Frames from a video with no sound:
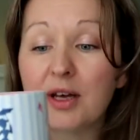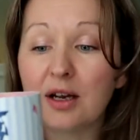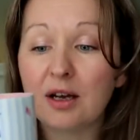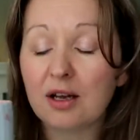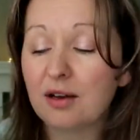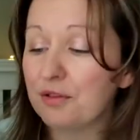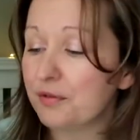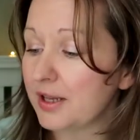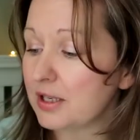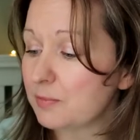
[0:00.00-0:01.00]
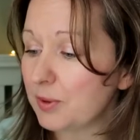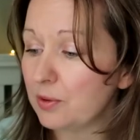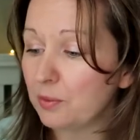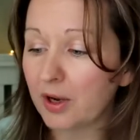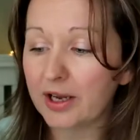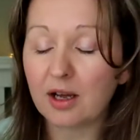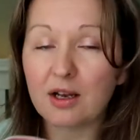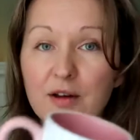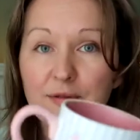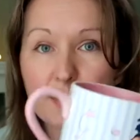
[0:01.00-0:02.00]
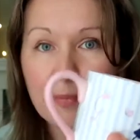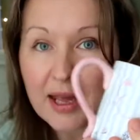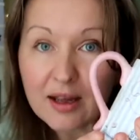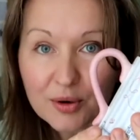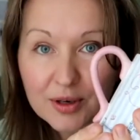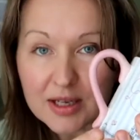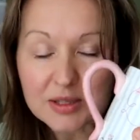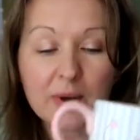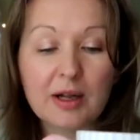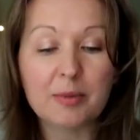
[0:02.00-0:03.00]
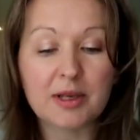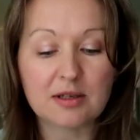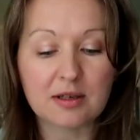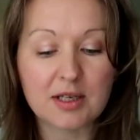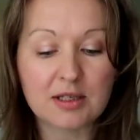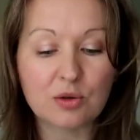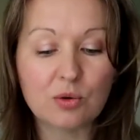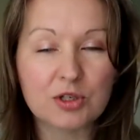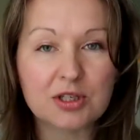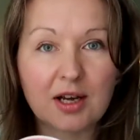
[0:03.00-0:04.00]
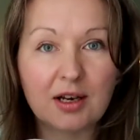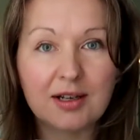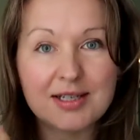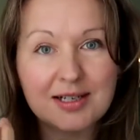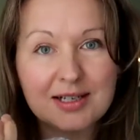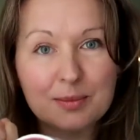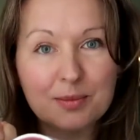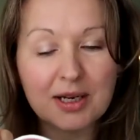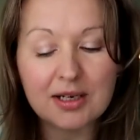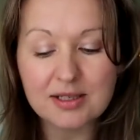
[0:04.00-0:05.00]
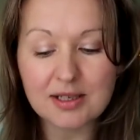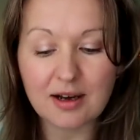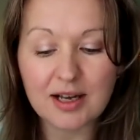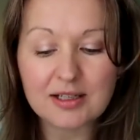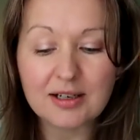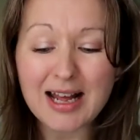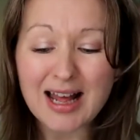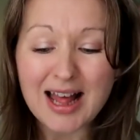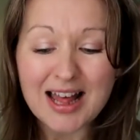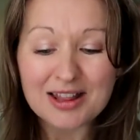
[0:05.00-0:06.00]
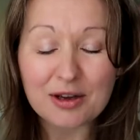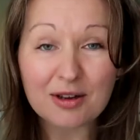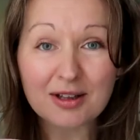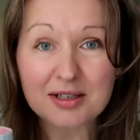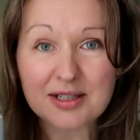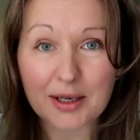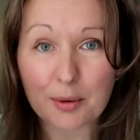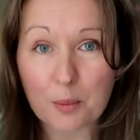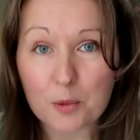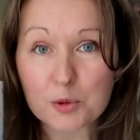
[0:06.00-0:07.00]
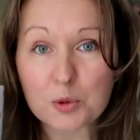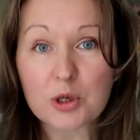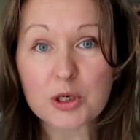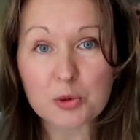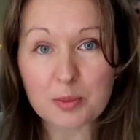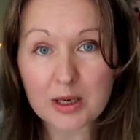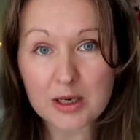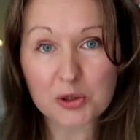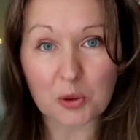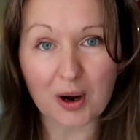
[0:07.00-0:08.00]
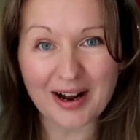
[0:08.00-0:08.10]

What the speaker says: the colour. I love the fact that it's blue and white. I love the pink on it as well because I think it's a gorgeous colour. It's nice and pink inside. The only thing I'd say, a little bit,